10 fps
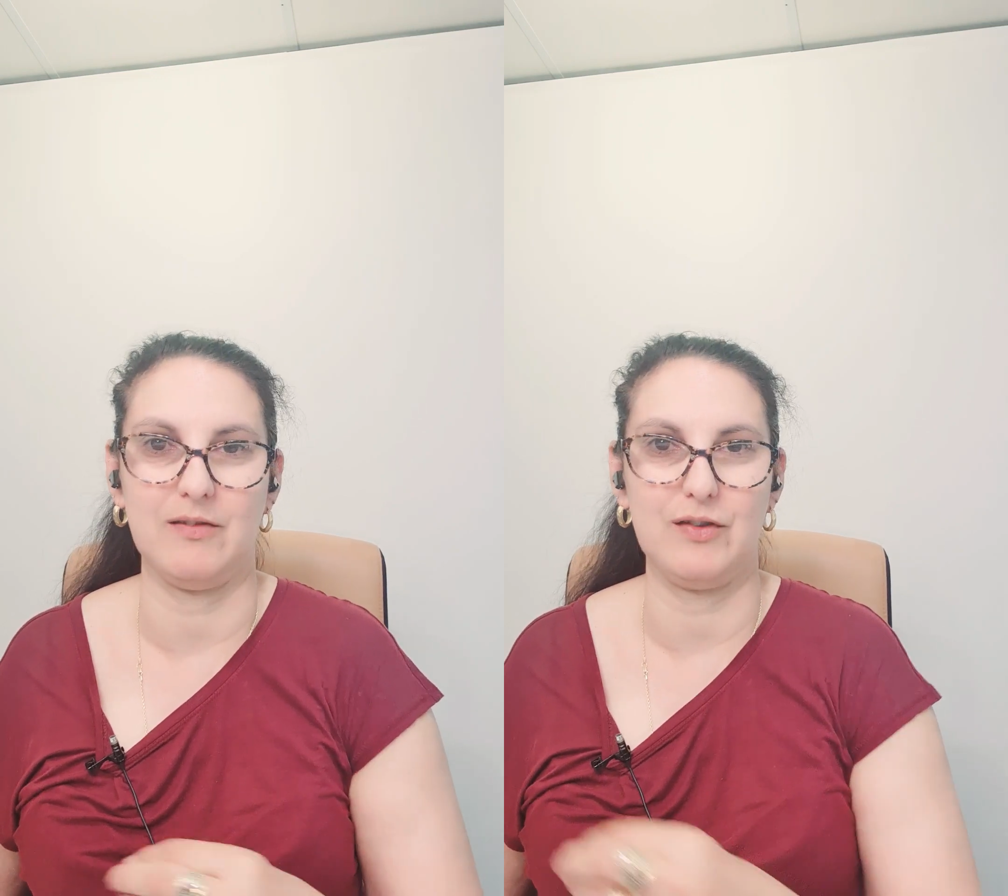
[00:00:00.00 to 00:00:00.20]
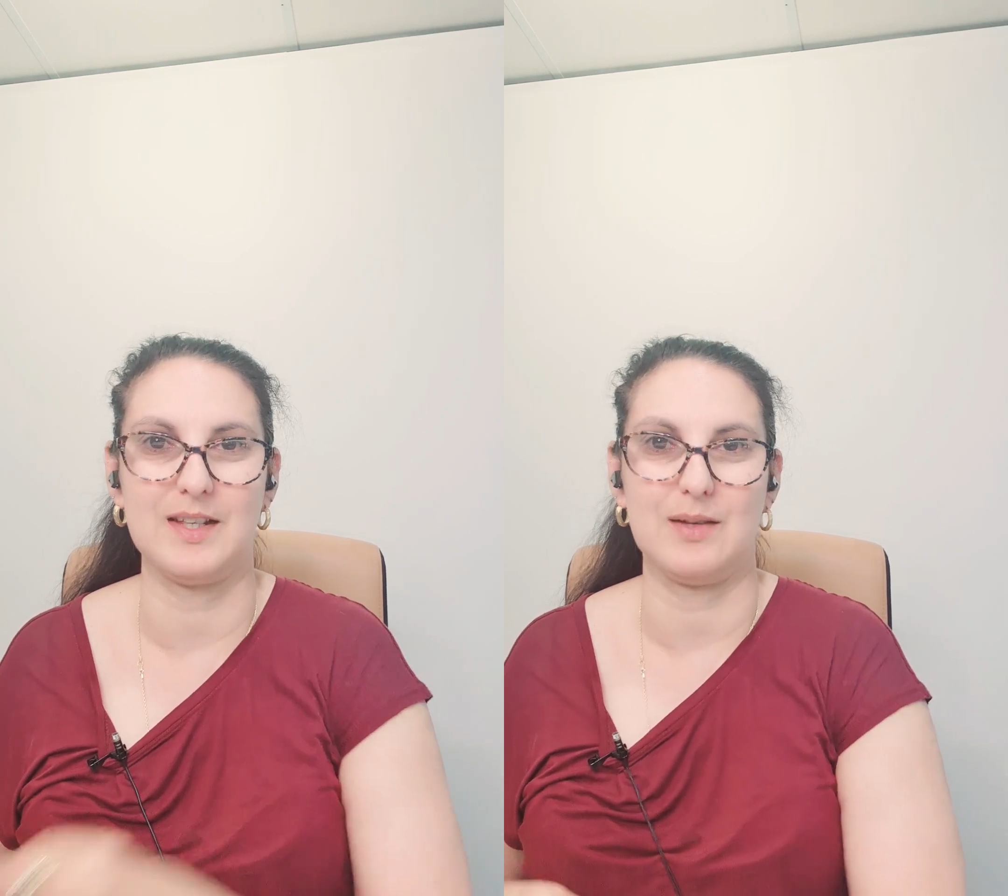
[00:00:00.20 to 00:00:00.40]

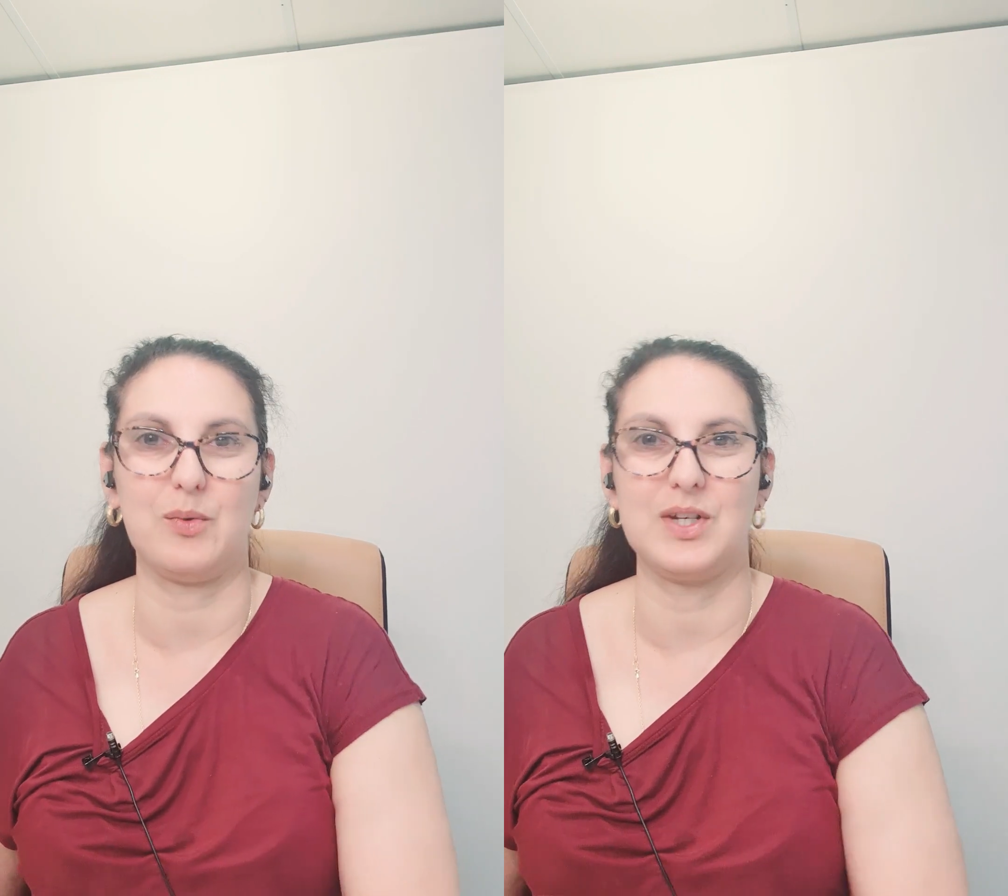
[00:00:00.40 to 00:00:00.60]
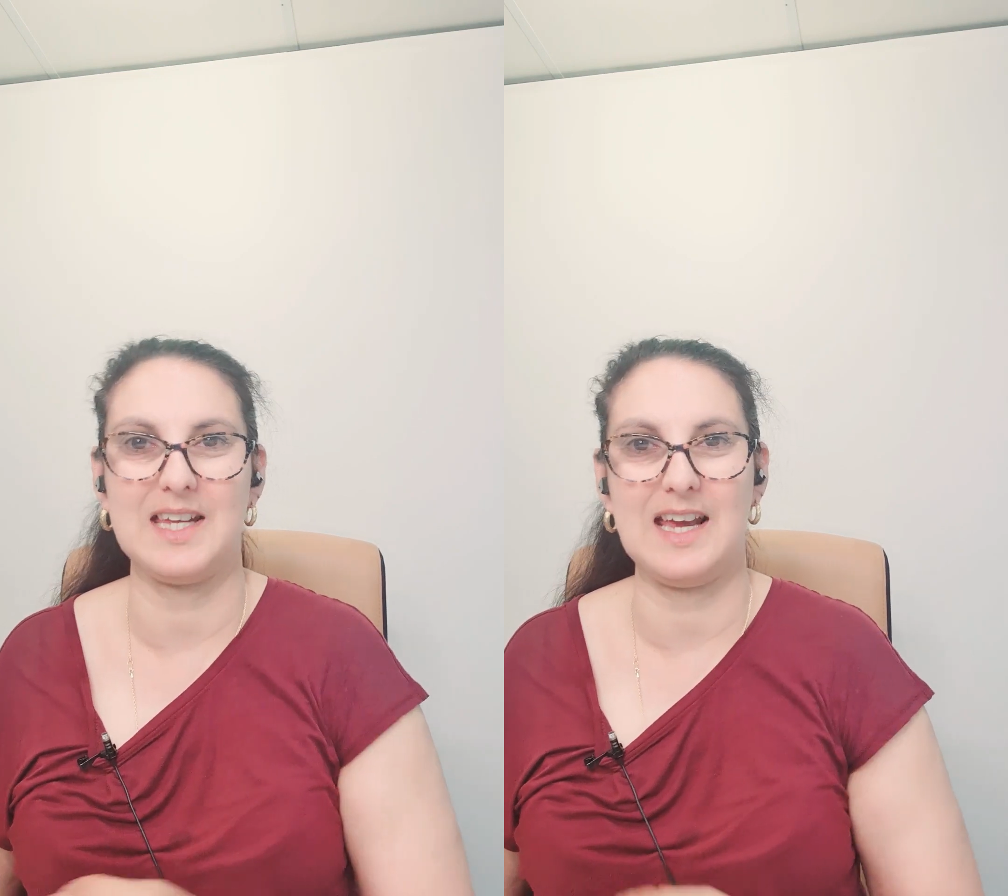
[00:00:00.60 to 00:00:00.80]
for
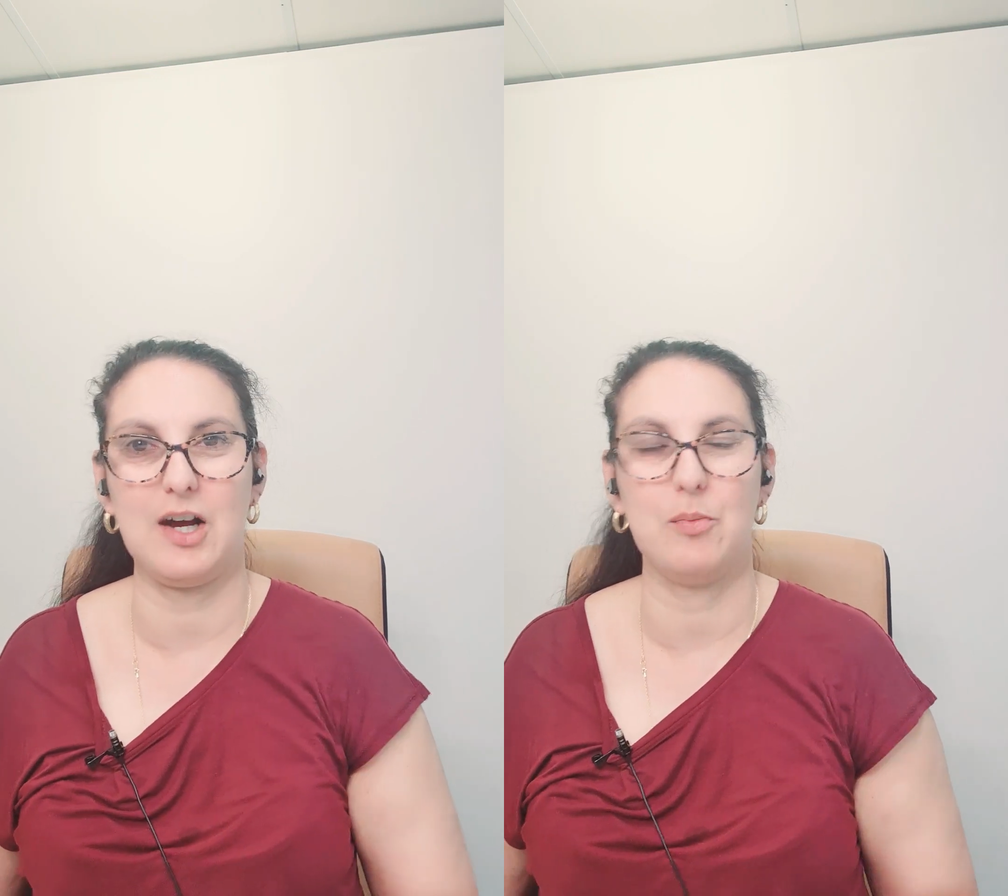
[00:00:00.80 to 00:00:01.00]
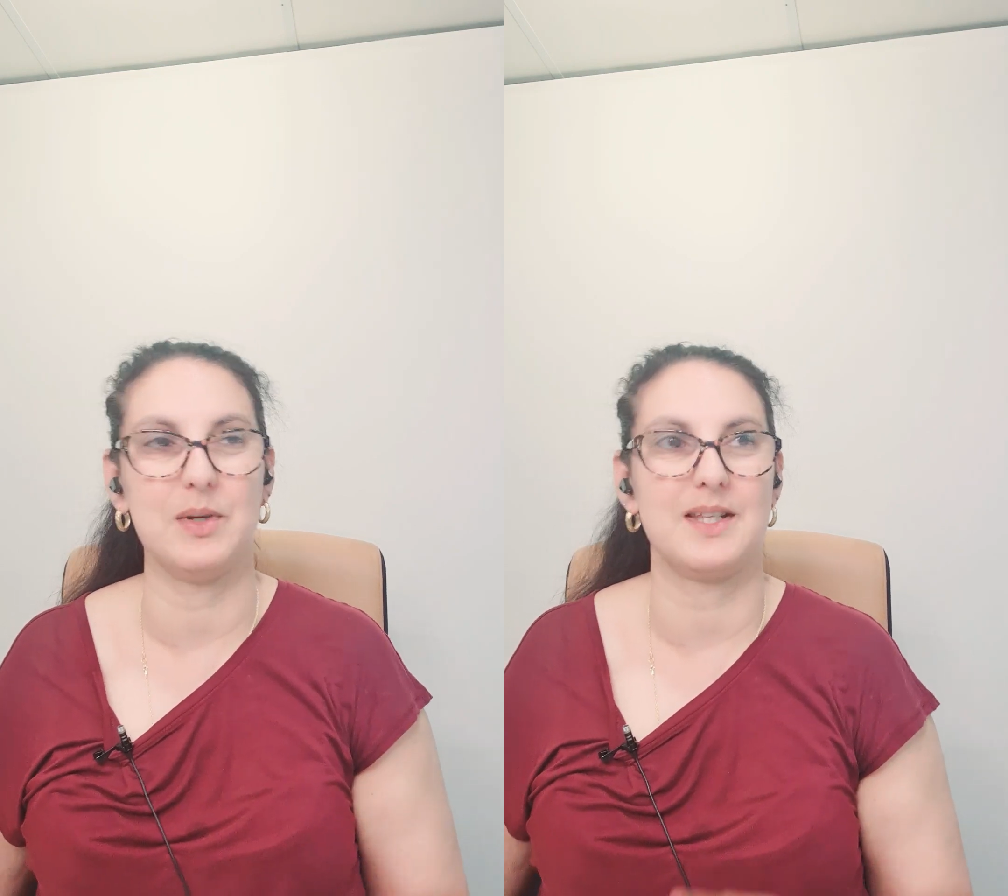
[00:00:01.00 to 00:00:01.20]
someone to
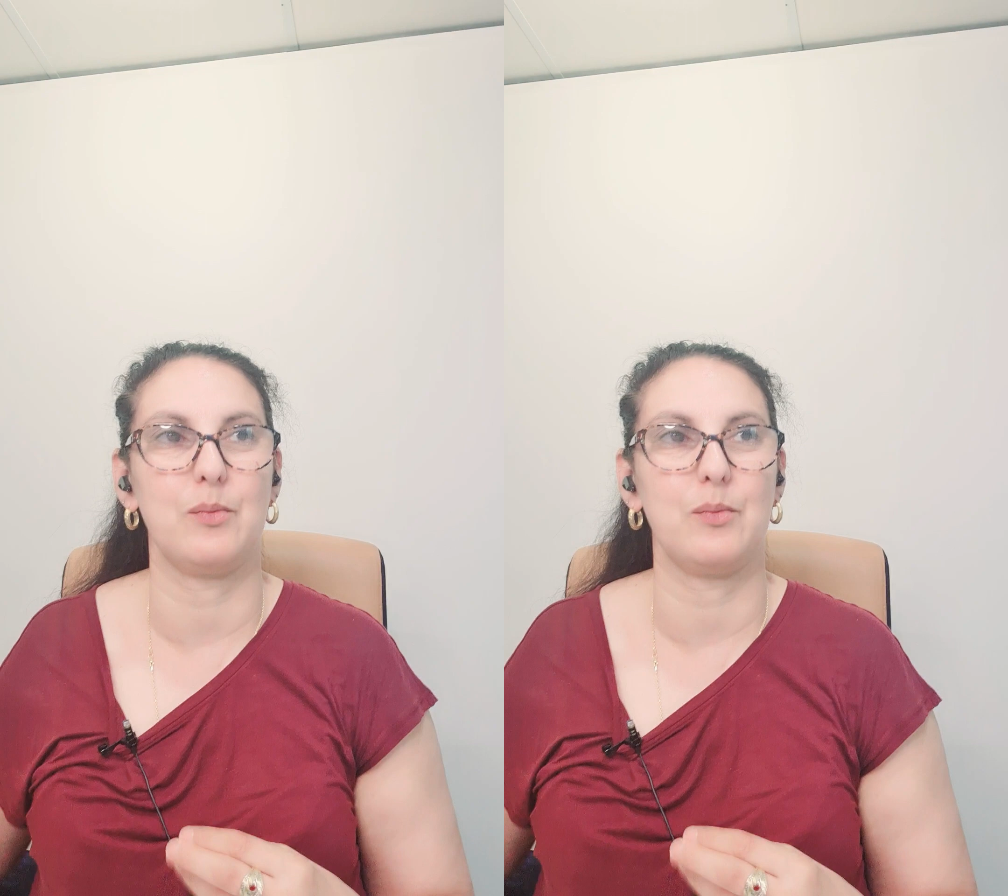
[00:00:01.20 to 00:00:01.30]
help us.